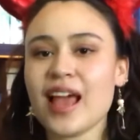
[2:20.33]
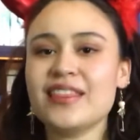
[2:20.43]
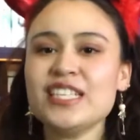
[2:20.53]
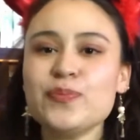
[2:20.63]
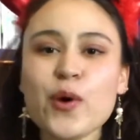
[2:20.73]

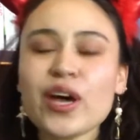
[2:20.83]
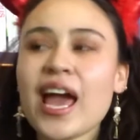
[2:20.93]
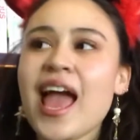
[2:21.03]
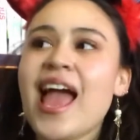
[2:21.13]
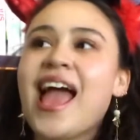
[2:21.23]
This book
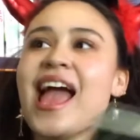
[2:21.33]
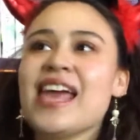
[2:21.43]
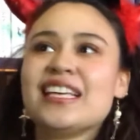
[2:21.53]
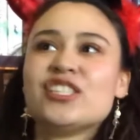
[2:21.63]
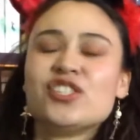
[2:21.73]

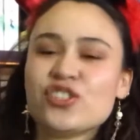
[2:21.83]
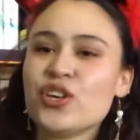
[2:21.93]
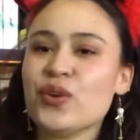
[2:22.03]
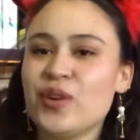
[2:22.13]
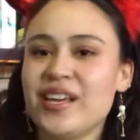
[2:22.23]
is such
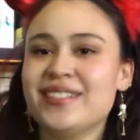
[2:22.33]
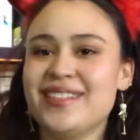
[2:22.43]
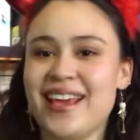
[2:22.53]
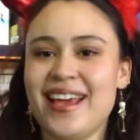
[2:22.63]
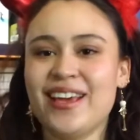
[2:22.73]
a unique
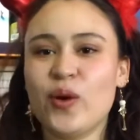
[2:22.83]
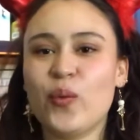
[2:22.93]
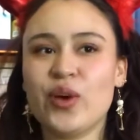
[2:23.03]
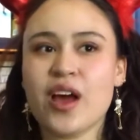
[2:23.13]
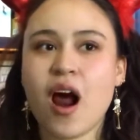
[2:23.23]
thing.
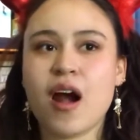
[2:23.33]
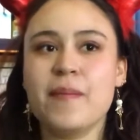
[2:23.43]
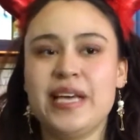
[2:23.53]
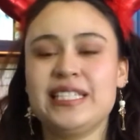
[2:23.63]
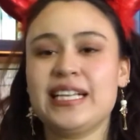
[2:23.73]
We are
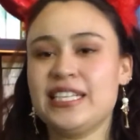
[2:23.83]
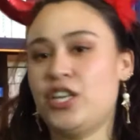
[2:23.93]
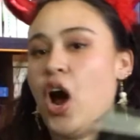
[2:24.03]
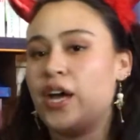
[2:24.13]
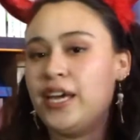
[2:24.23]
basically
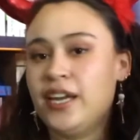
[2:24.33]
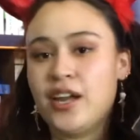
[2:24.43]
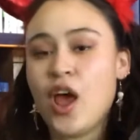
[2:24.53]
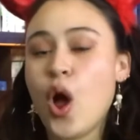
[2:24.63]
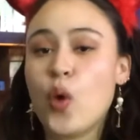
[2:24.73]

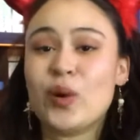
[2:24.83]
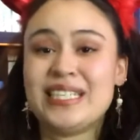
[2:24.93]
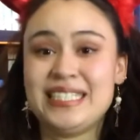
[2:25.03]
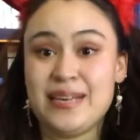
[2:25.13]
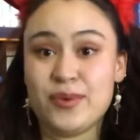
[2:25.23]
talking with
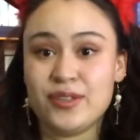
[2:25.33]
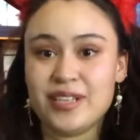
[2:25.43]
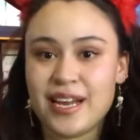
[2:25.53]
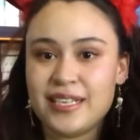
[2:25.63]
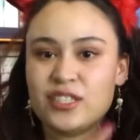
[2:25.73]
a demon
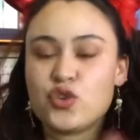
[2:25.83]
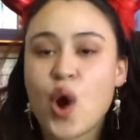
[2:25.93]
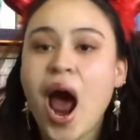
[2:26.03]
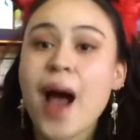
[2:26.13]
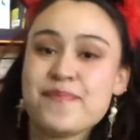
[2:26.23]
that is
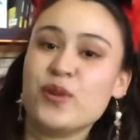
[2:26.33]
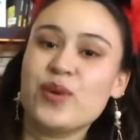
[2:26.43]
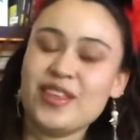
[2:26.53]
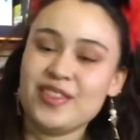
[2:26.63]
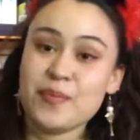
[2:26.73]
trapped
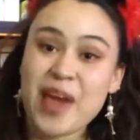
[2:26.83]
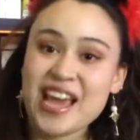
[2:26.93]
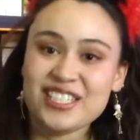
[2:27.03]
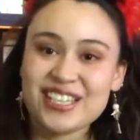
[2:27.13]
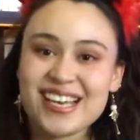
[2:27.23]
within the
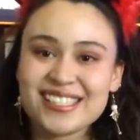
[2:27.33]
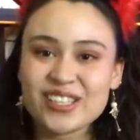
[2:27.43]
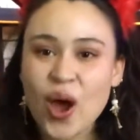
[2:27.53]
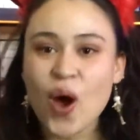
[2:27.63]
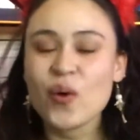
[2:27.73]
pages.
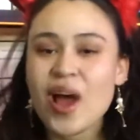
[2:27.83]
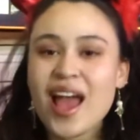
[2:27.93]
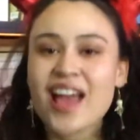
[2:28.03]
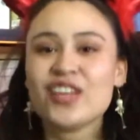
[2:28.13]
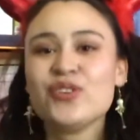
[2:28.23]
So
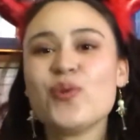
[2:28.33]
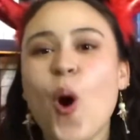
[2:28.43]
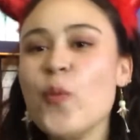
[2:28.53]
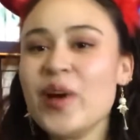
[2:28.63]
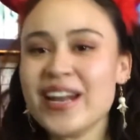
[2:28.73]
you
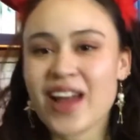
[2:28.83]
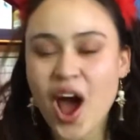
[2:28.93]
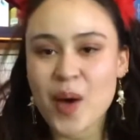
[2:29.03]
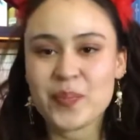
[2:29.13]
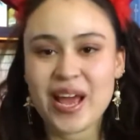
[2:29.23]
open it
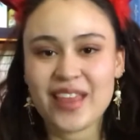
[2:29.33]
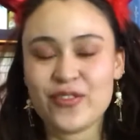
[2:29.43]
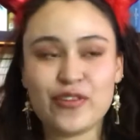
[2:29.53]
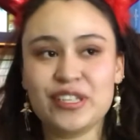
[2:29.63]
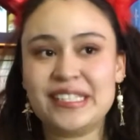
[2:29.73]
up, and
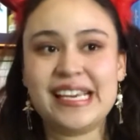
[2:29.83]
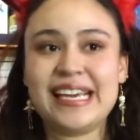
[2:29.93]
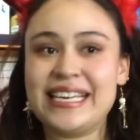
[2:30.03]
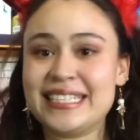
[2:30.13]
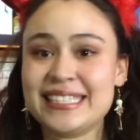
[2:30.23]
the first
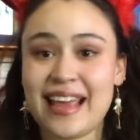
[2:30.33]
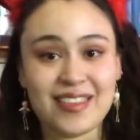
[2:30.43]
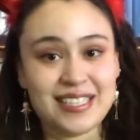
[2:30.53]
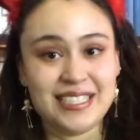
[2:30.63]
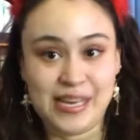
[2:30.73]
thing is
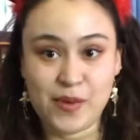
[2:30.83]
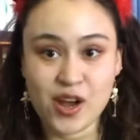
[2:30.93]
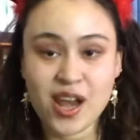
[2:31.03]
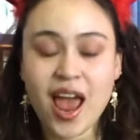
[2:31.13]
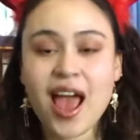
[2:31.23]
this
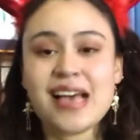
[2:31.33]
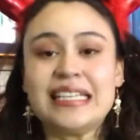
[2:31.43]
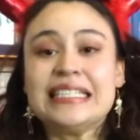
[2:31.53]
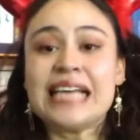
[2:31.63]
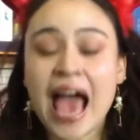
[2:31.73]
demon
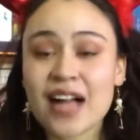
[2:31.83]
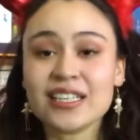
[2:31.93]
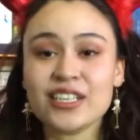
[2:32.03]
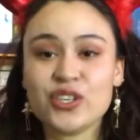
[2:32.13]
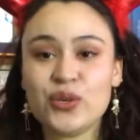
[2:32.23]

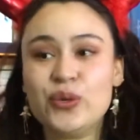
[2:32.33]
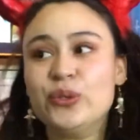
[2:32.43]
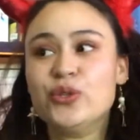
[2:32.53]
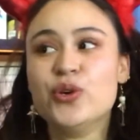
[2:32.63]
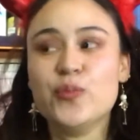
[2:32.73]
telling
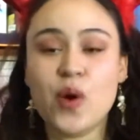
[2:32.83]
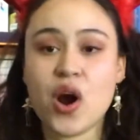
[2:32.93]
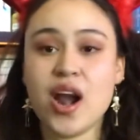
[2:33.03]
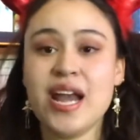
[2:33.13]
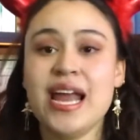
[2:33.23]
you to
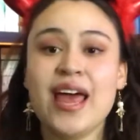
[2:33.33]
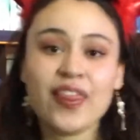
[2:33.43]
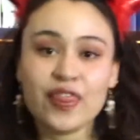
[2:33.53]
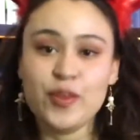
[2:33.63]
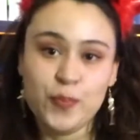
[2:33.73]
burn
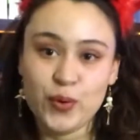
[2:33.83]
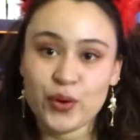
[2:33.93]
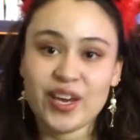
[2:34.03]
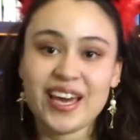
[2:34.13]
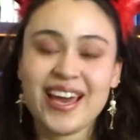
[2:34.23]
the
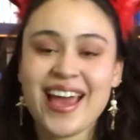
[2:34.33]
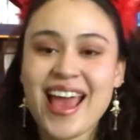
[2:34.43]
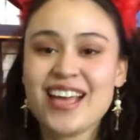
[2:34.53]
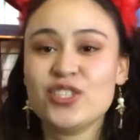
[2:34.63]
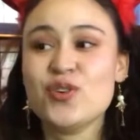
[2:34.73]
book,
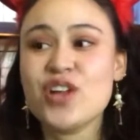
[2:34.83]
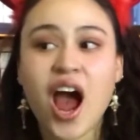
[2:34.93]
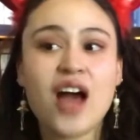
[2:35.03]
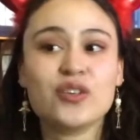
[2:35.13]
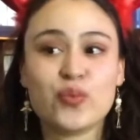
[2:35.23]
to
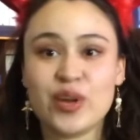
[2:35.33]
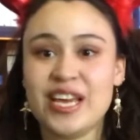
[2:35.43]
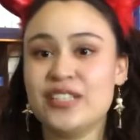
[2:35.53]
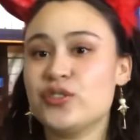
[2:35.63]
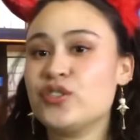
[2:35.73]
not
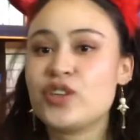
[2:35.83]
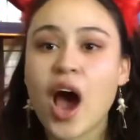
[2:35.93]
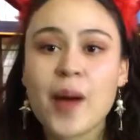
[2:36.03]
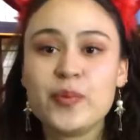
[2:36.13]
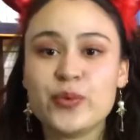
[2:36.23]
read,
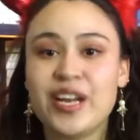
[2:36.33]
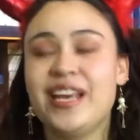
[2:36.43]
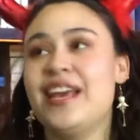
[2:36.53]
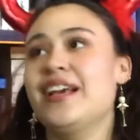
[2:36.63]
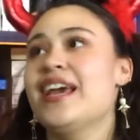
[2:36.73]
stop
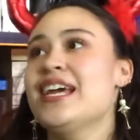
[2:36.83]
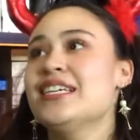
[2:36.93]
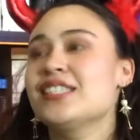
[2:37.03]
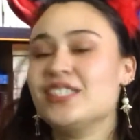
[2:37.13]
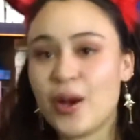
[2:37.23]
reading,
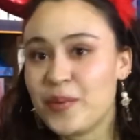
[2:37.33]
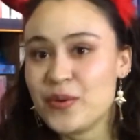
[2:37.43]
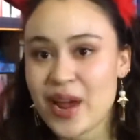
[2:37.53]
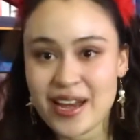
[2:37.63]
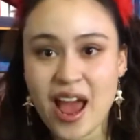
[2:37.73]
stop
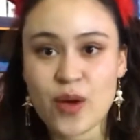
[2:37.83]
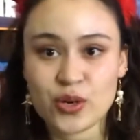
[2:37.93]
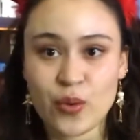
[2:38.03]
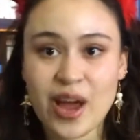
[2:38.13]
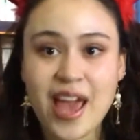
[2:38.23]
it right now,
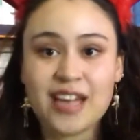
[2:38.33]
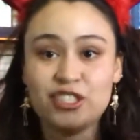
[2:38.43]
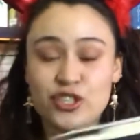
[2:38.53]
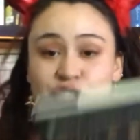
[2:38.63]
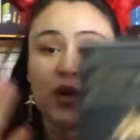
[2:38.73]
go ahead
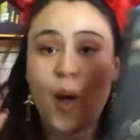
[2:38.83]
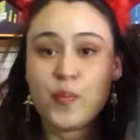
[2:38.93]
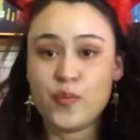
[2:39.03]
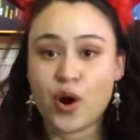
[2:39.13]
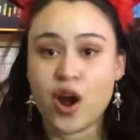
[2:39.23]
and just
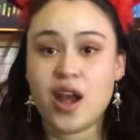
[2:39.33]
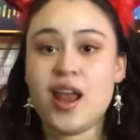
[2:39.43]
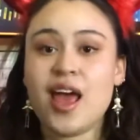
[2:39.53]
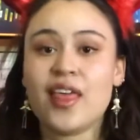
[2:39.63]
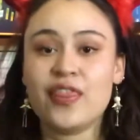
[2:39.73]

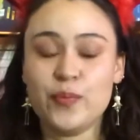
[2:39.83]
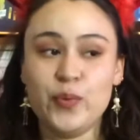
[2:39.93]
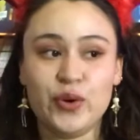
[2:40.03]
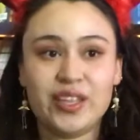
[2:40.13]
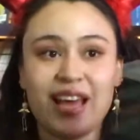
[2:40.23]
burn the
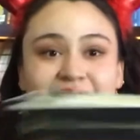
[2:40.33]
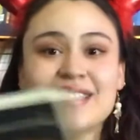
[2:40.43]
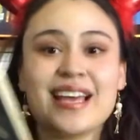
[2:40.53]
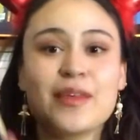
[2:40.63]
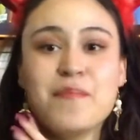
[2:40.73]
book. That
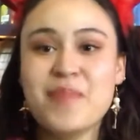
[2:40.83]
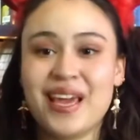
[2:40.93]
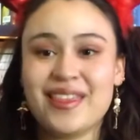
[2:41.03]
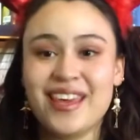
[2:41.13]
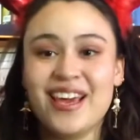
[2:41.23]
is like the
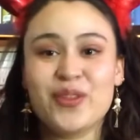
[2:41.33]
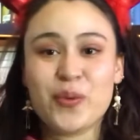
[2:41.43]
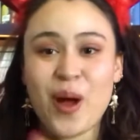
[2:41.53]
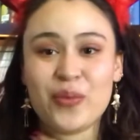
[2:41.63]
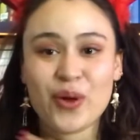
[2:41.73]
main thing
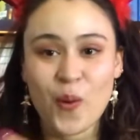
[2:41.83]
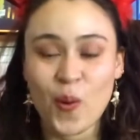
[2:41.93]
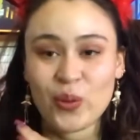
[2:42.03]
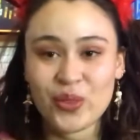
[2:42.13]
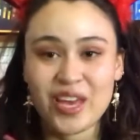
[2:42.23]
throughout the
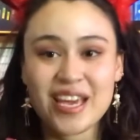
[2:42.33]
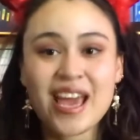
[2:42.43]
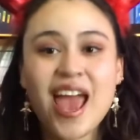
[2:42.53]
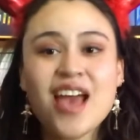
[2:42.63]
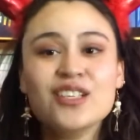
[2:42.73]
whole
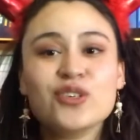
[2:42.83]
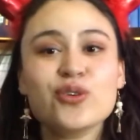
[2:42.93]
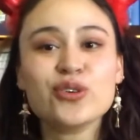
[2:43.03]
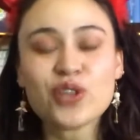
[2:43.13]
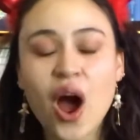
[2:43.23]
thing. So
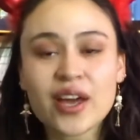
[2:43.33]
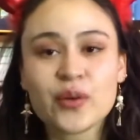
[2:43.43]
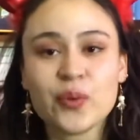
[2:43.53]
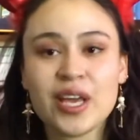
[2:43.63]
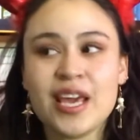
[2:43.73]
you're
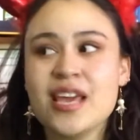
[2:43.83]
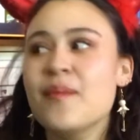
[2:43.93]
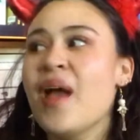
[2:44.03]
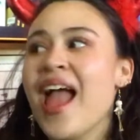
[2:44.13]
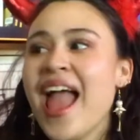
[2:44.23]
talking with
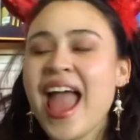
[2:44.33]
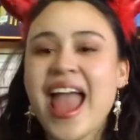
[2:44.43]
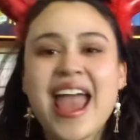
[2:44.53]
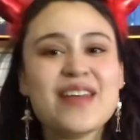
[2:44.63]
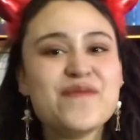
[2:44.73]
him,
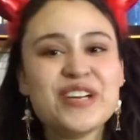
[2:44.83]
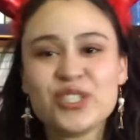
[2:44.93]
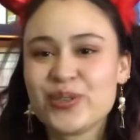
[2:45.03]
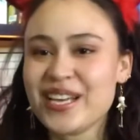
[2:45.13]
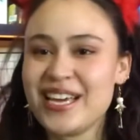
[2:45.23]
and
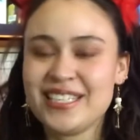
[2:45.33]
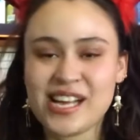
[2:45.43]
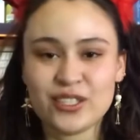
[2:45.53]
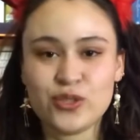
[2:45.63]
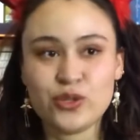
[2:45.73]
eventually he
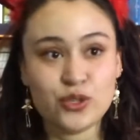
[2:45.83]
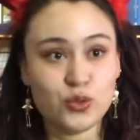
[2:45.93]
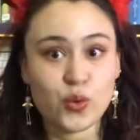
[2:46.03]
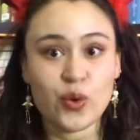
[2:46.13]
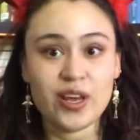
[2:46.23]
tells you the
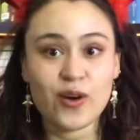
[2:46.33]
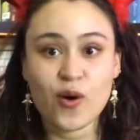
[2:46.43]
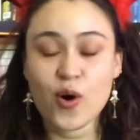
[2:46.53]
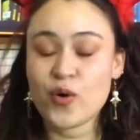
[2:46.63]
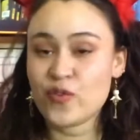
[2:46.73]
story
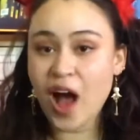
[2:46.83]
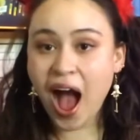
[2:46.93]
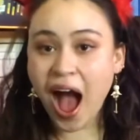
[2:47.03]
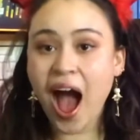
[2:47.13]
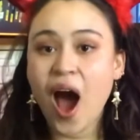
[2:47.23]
of
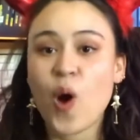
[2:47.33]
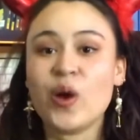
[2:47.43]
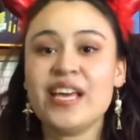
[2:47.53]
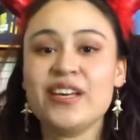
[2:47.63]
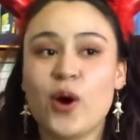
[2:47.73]

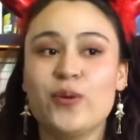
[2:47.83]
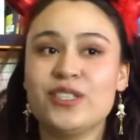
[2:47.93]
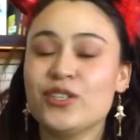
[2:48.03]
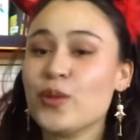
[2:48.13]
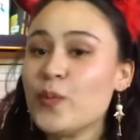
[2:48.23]
how he
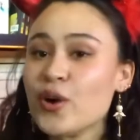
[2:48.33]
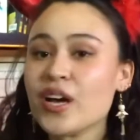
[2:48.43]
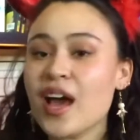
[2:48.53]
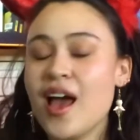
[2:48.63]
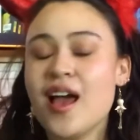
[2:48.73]
goes into the
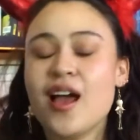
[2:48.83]
book.